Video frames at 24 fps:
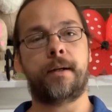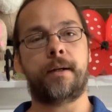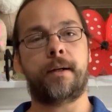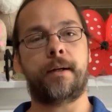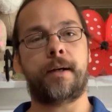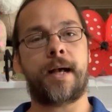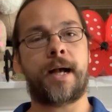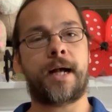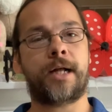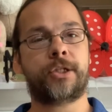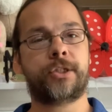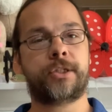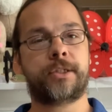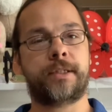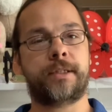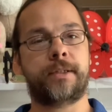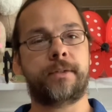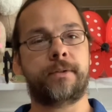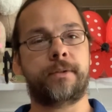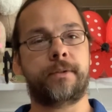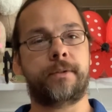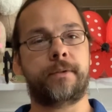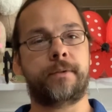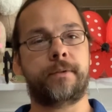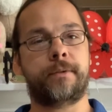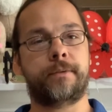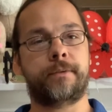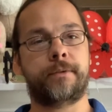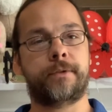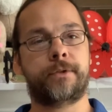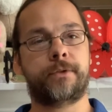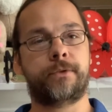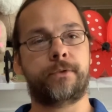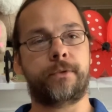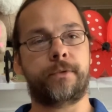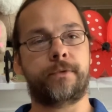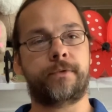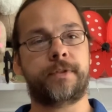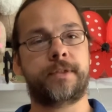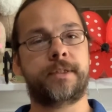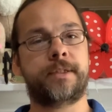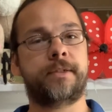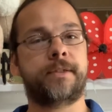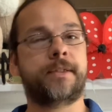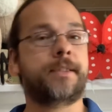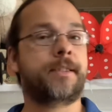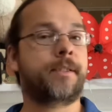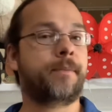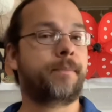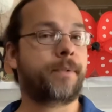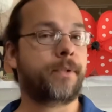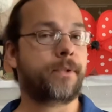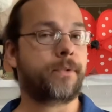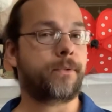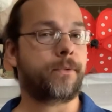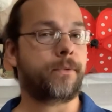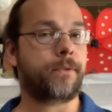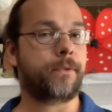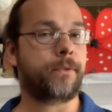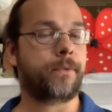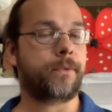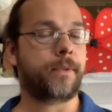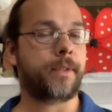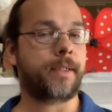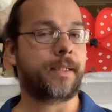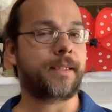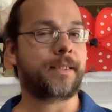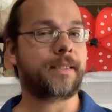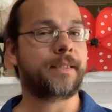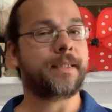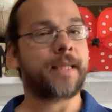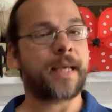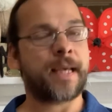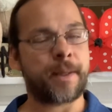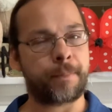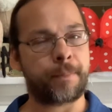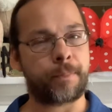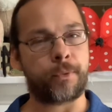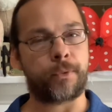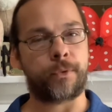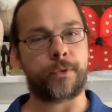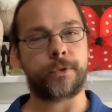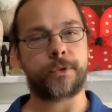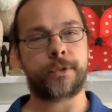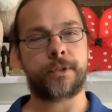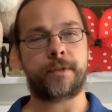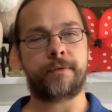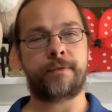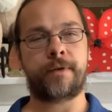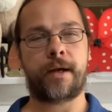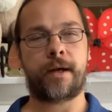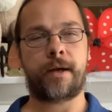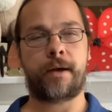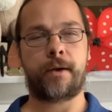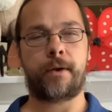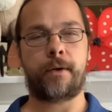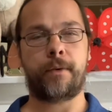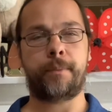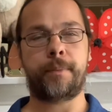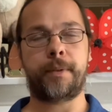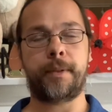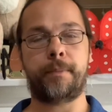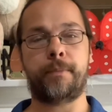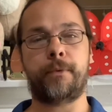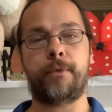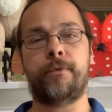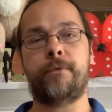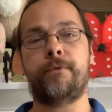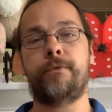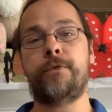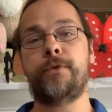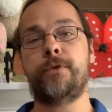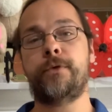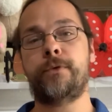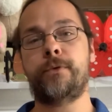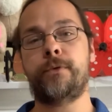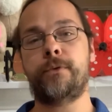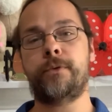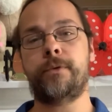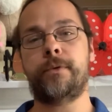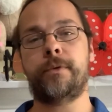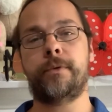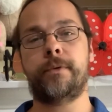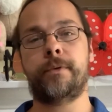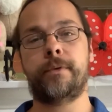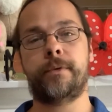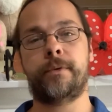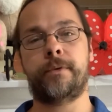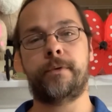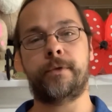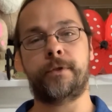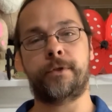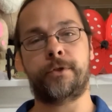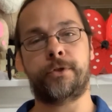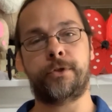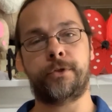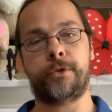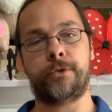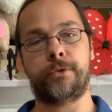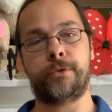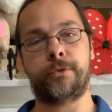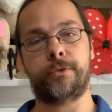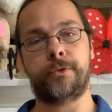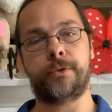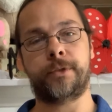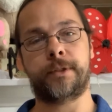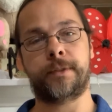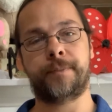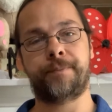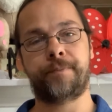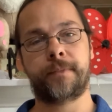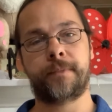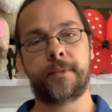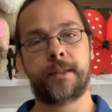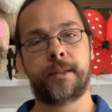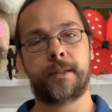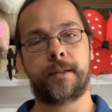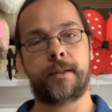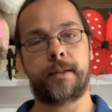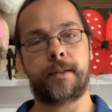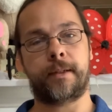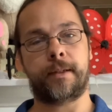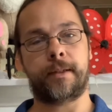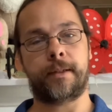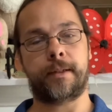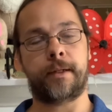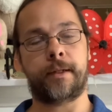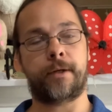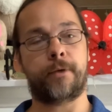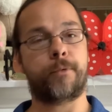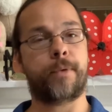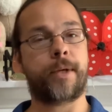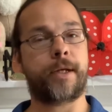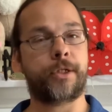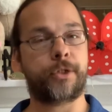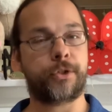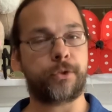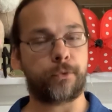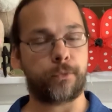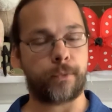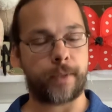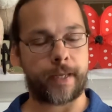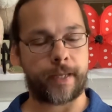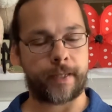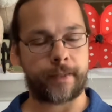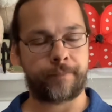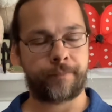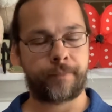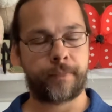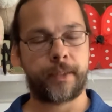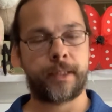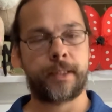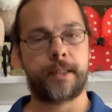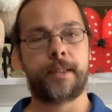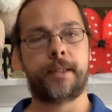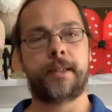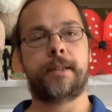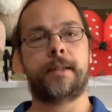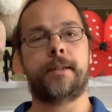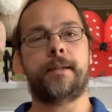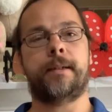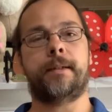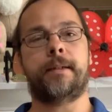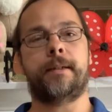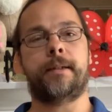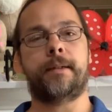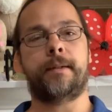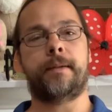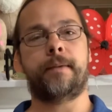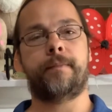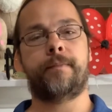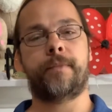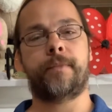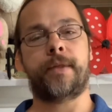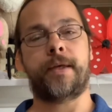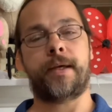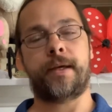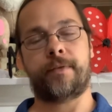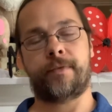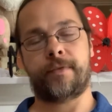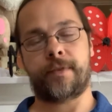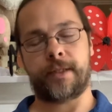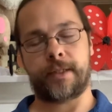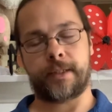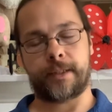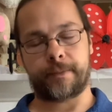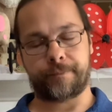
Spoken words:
actually are sort of stereotypical examples of how people viewed the Jews in a racial way, the ethnic